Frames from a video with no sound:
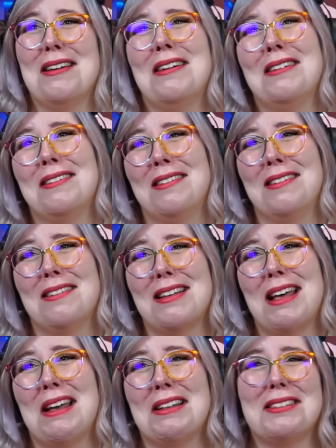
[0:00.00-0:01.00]

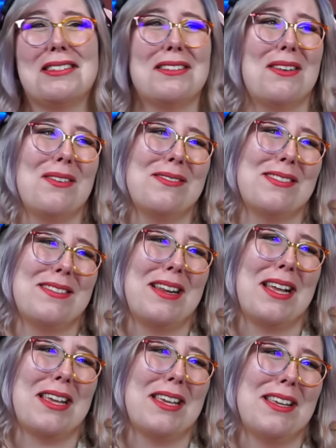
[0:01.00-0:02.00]
that's so
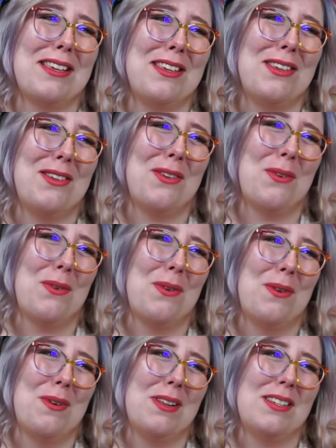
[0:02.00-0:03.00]
stinking
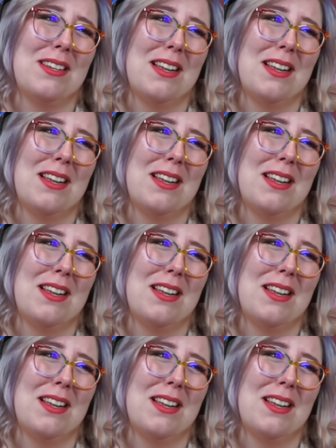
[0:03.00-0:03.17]
cute.